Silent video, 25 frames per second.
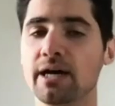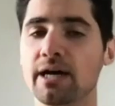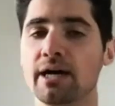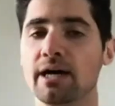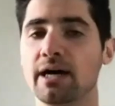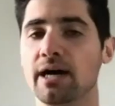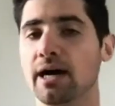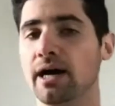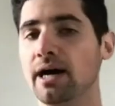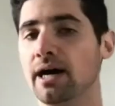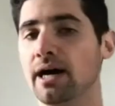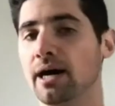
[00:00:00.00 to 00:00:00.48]

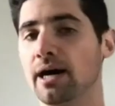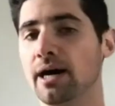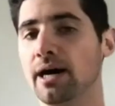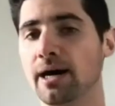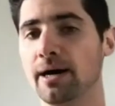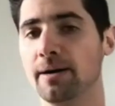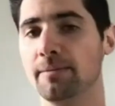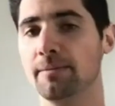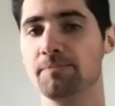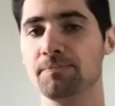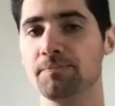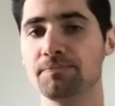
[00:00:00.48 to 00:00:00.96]

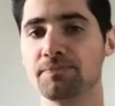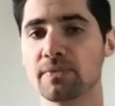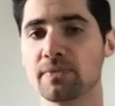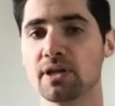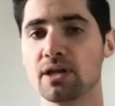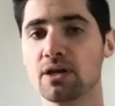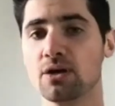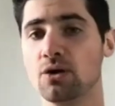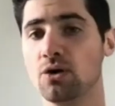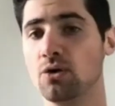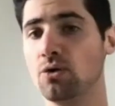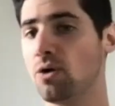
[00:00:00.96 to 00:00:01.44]

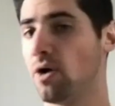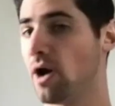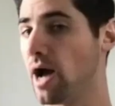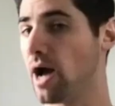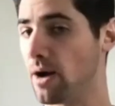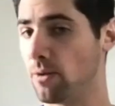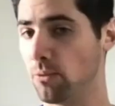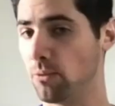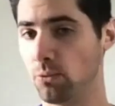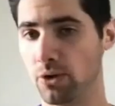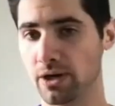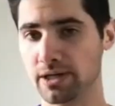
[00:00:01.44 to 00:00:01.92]

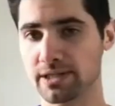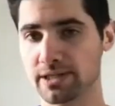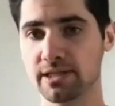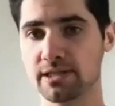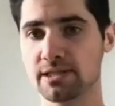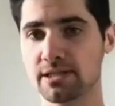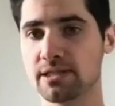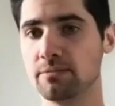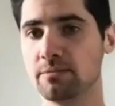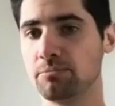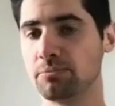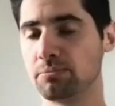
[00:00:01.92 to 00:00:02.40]
What
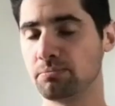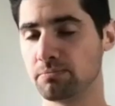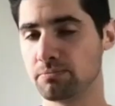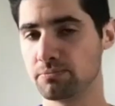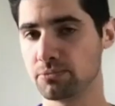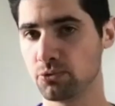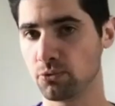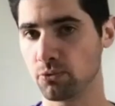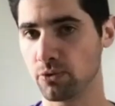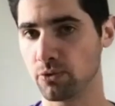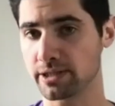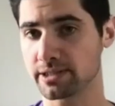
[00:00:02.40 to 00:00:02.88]
does the
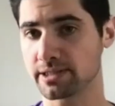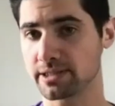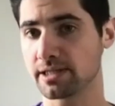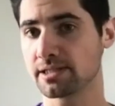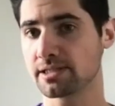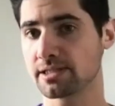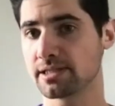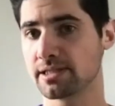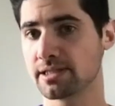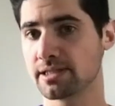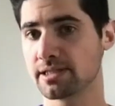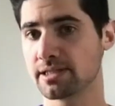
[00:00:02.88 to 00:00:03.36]

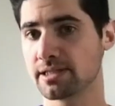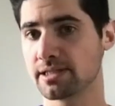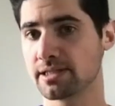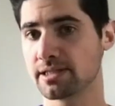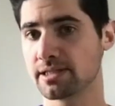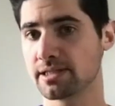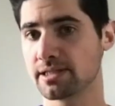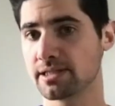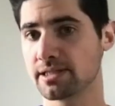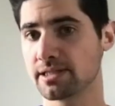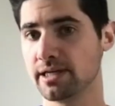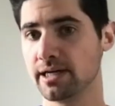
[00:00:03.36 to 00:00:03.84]

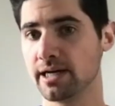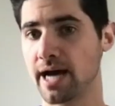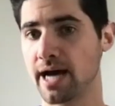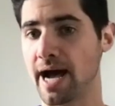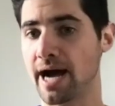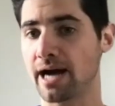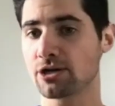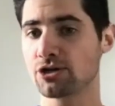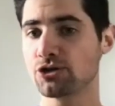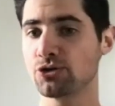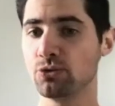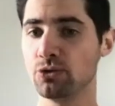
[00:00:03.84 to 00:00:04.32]

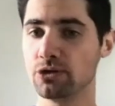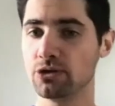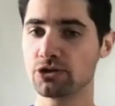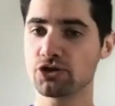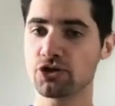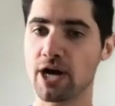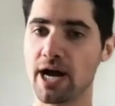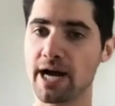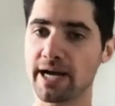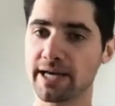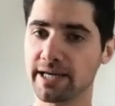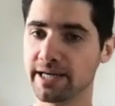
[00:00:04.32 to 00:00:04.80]
actual
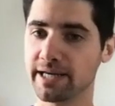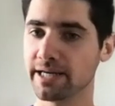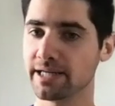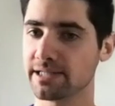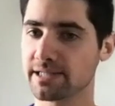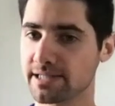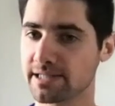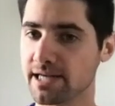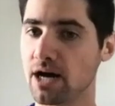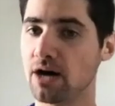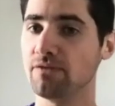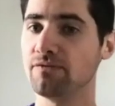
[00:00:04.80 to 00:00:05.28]
tracking
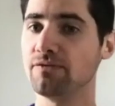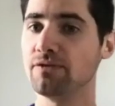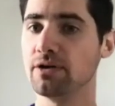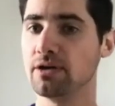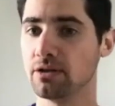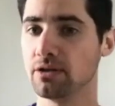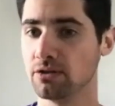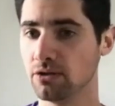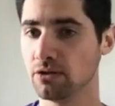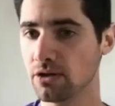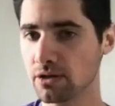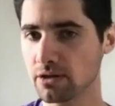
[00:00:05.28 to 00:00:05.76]
itself
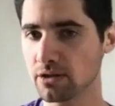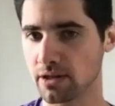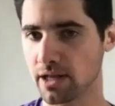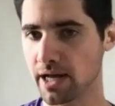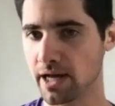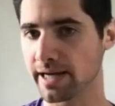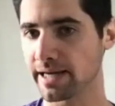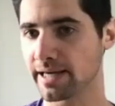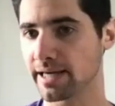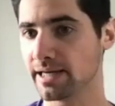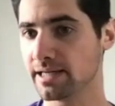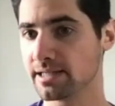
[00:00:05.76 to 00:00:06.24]
look
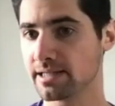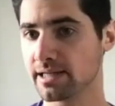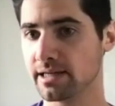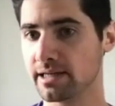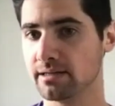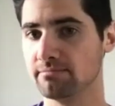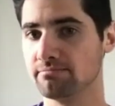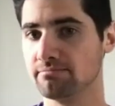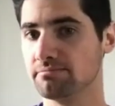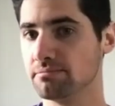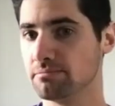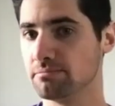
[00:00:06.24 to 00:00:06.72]
like? Is it
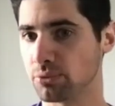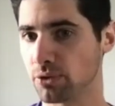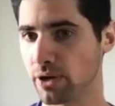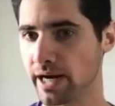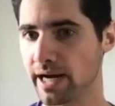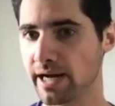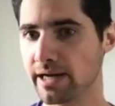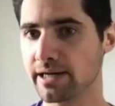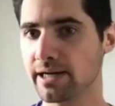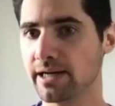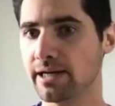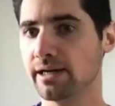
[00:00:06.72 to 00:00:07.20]

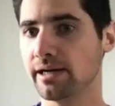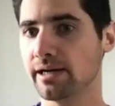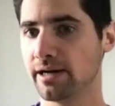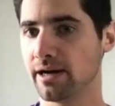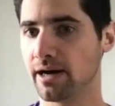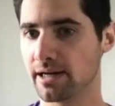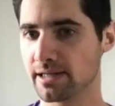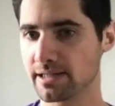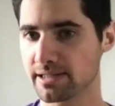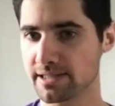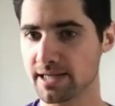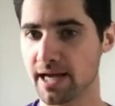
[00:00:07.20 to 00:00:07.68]
branded and
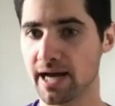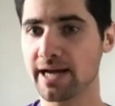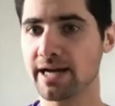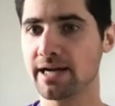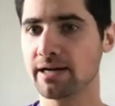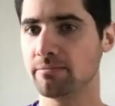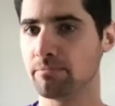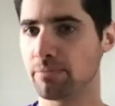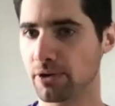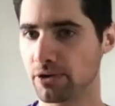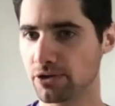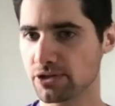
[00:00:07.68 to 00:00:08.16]
on site and
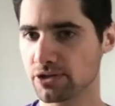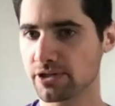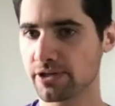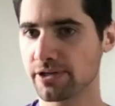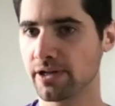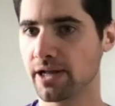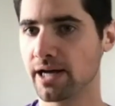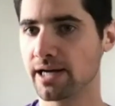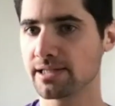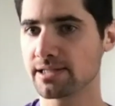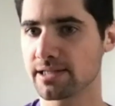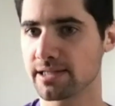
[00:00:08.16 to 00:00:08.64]

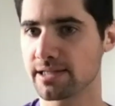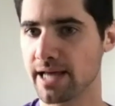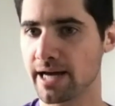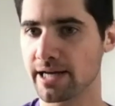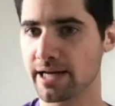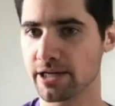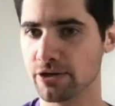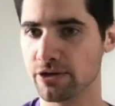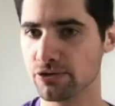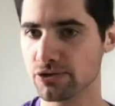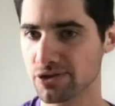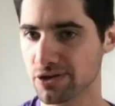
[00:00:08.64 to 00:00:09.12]
personalized to that
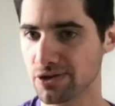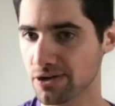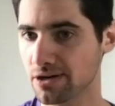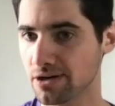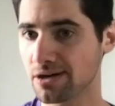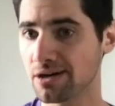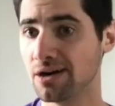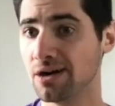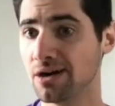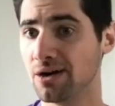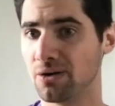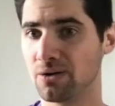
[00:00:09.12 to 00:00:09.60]
user?
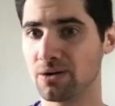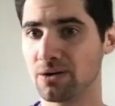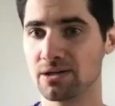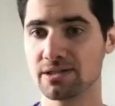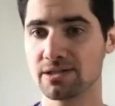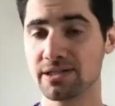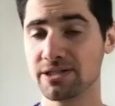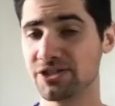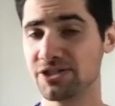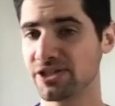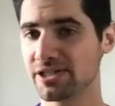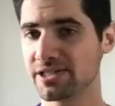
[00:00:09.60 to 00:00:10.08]
Or
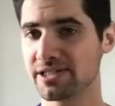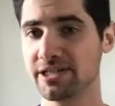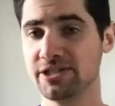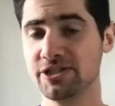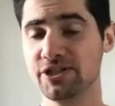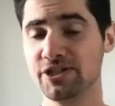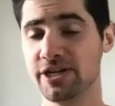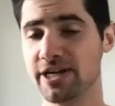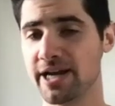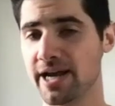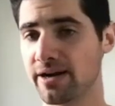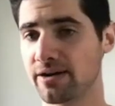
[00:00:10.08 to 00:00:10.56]
is it just a
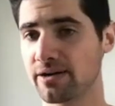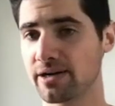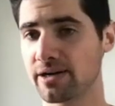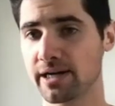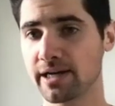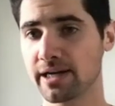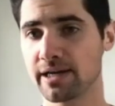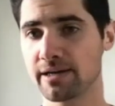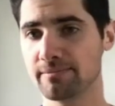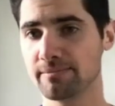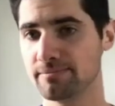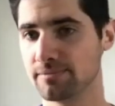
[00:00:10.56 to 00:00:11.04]

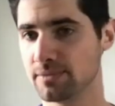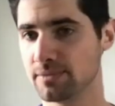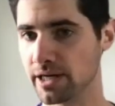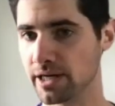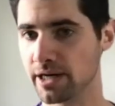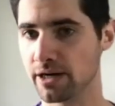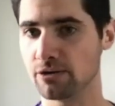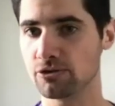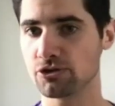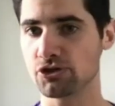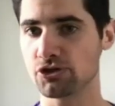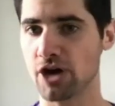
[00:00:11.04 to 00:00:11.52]
generic,
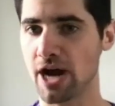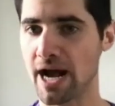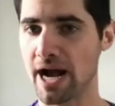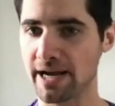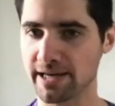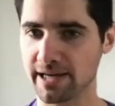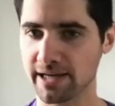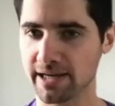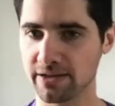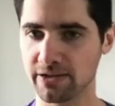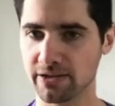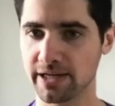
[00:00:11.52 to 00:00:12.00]

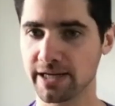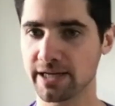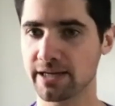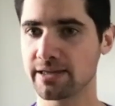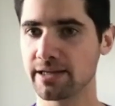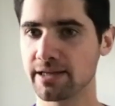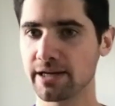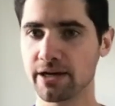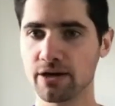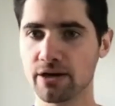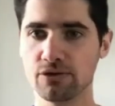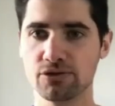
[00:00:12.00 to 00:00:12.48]
tracking link
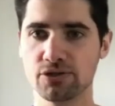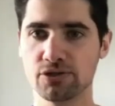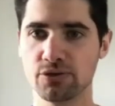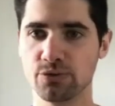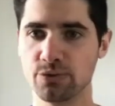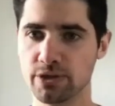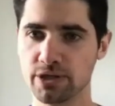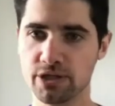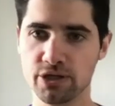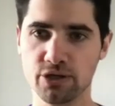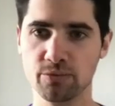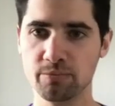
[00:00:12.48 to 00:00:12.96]
that goes to
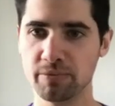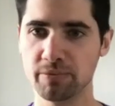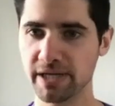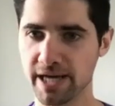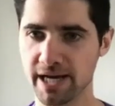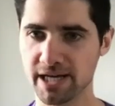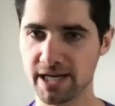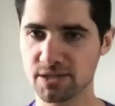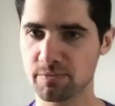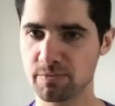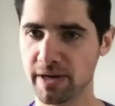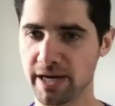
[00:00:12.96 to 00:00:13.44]
a
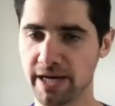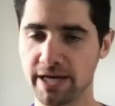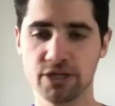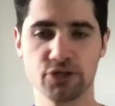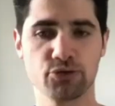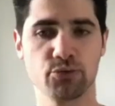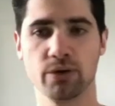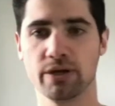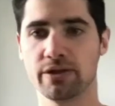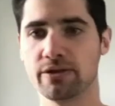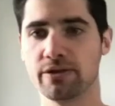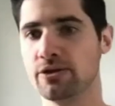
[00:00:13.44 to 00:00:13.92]
UPS
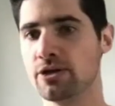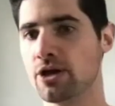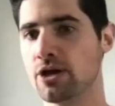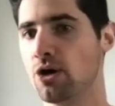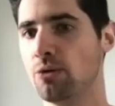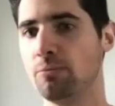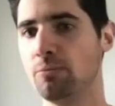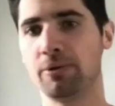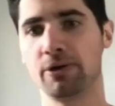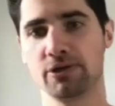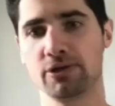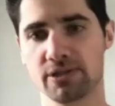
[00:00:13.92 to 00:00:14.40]
page with
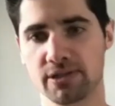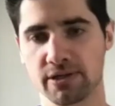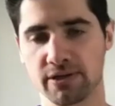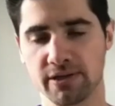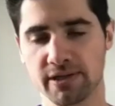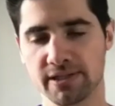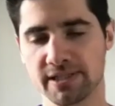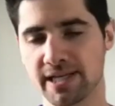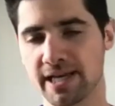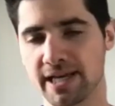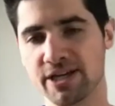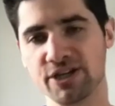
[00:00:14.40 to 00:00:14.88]
no
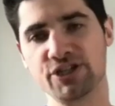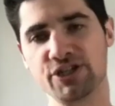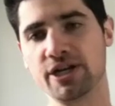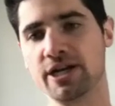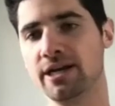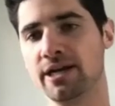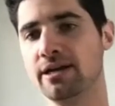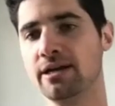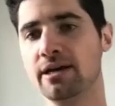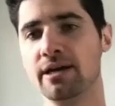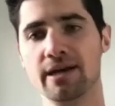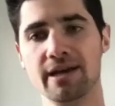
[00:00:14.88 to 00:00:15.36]

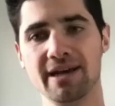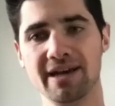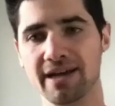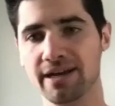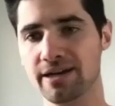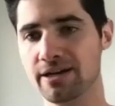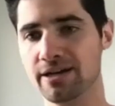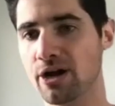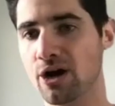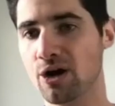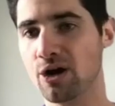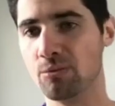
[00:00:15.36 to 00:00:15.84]
personalization
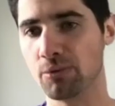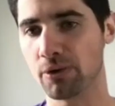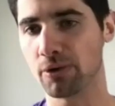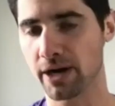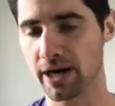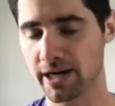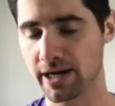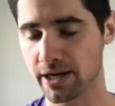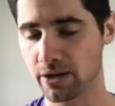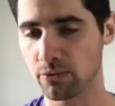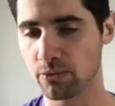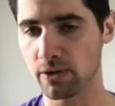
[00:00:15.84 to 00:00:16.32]
and no
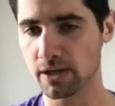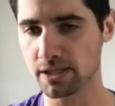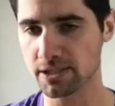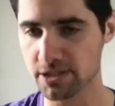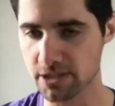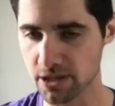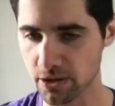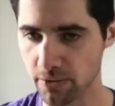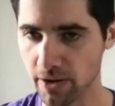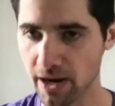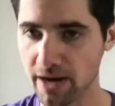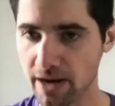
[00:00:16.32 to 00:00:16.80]
branding
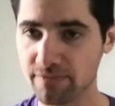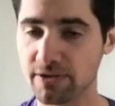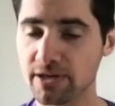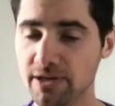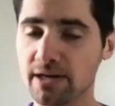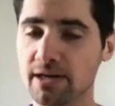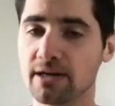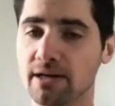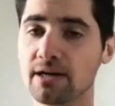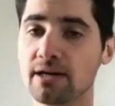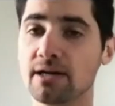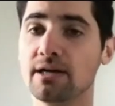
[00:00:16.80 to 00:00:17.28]

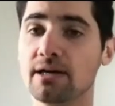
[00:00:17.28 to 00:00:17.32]
whatsoever?